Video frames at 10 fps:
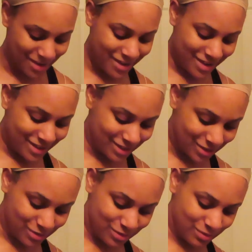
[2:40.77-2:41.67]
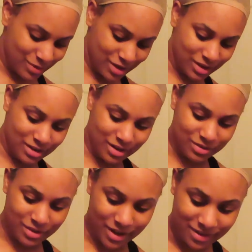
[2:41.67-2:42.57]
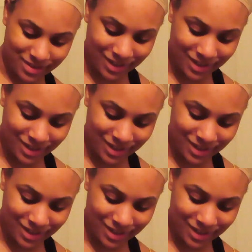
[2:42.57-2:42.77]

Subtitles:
so we could not do that.